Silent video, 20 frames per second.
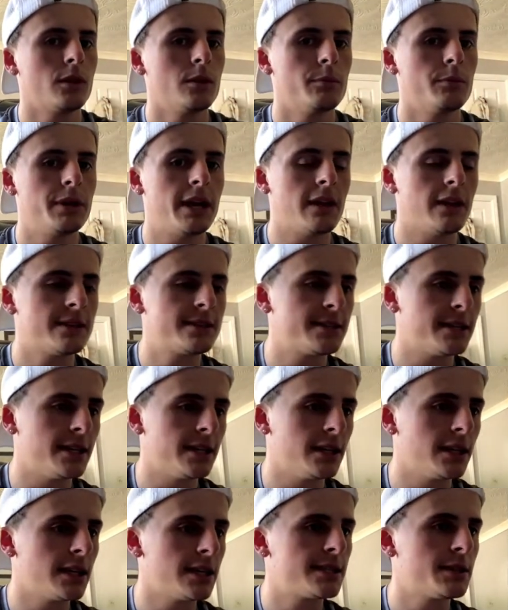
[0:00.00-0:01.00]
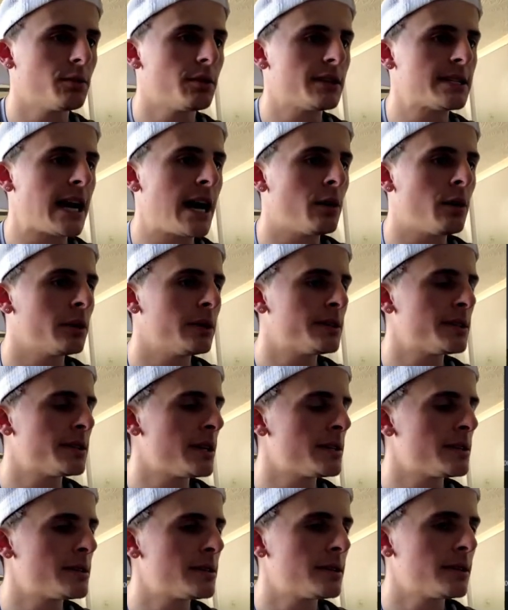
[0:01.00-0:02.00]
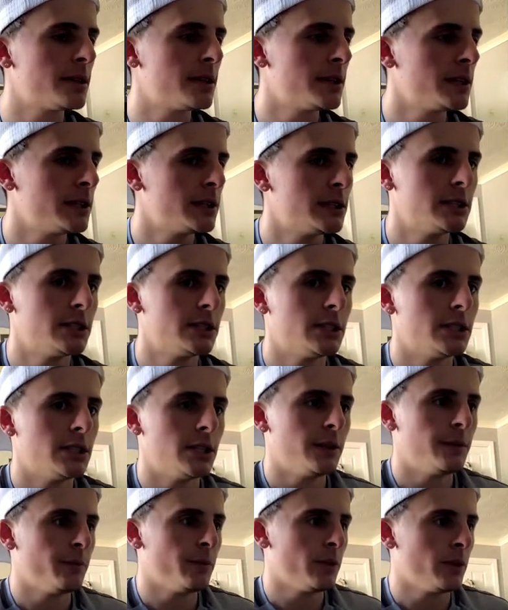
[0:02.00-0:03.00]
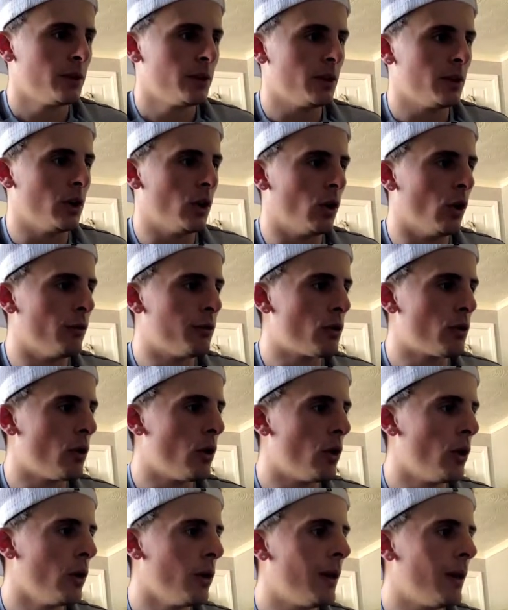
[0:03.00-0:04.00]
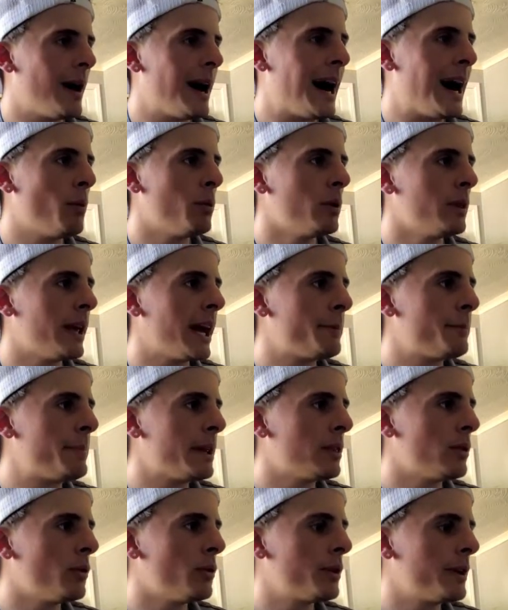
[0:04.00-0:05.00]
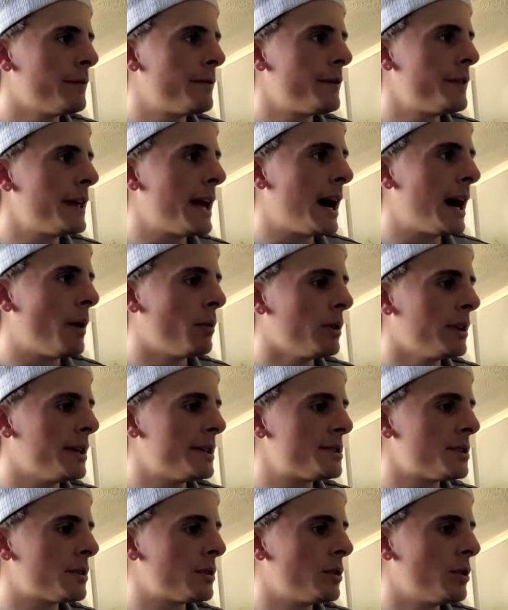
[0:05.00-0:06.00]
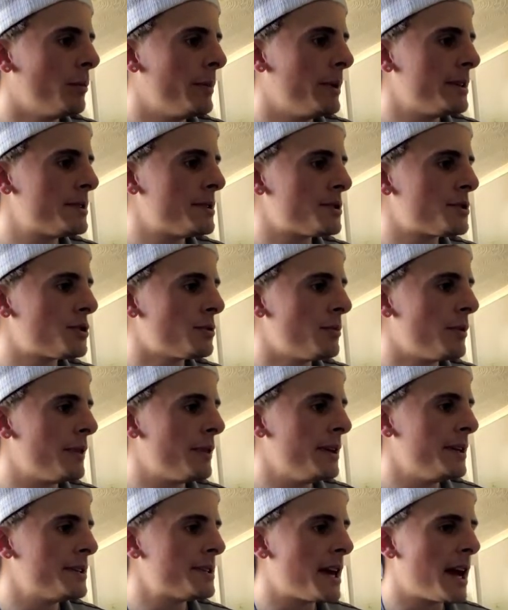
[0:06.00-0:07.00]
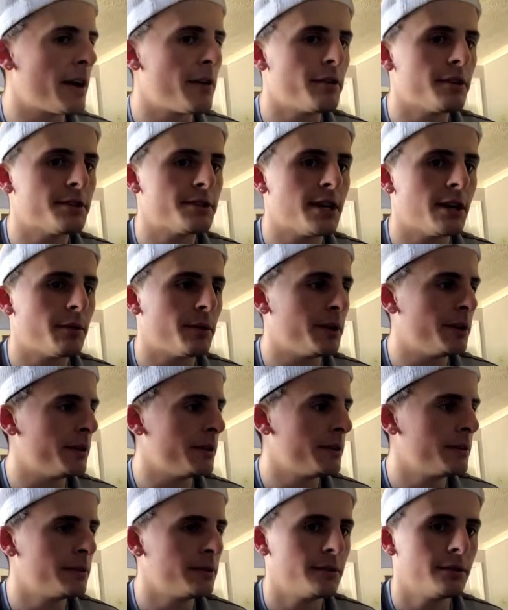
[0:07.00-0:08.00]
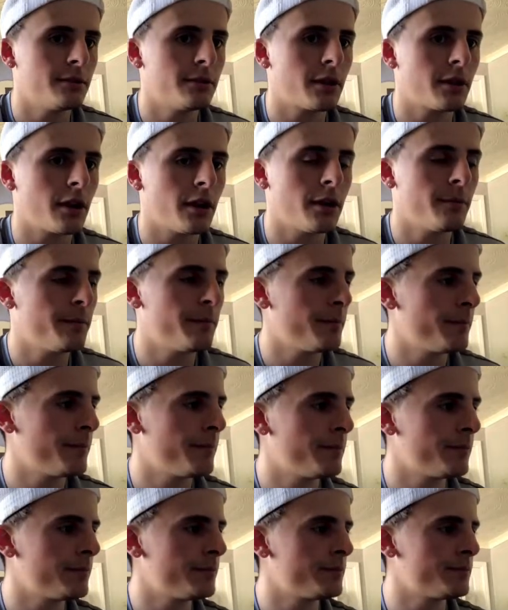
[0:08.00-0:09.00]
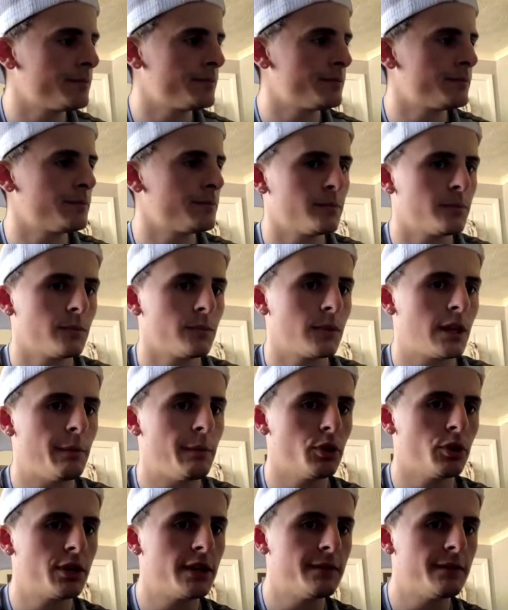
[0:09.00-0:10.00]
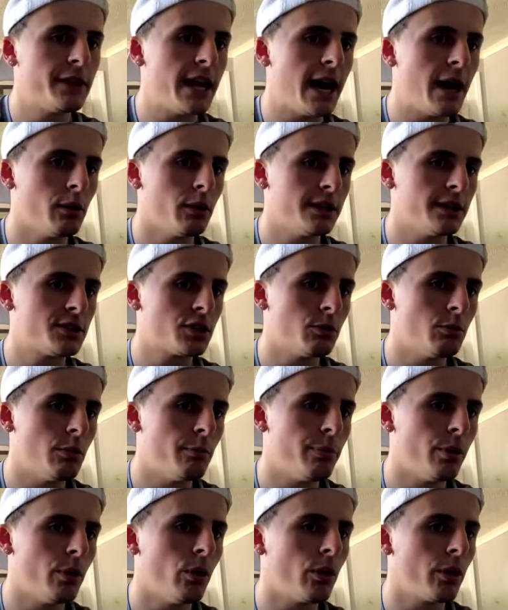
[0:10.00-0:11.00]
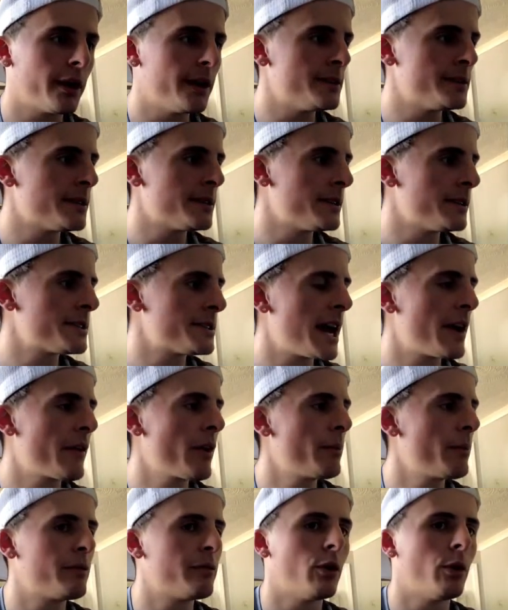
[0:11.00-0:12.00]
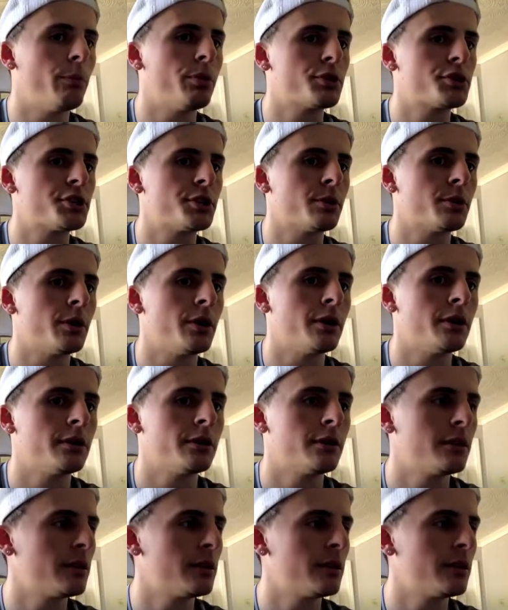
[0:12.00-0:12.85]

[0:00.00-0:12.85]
But yeah, let's see what this hourly says. Overall, hourly, I'd be looking for the hourly to come into some of these areas down here. Okay? I'd be looking for the hourly to come and pork into this area before pushing away.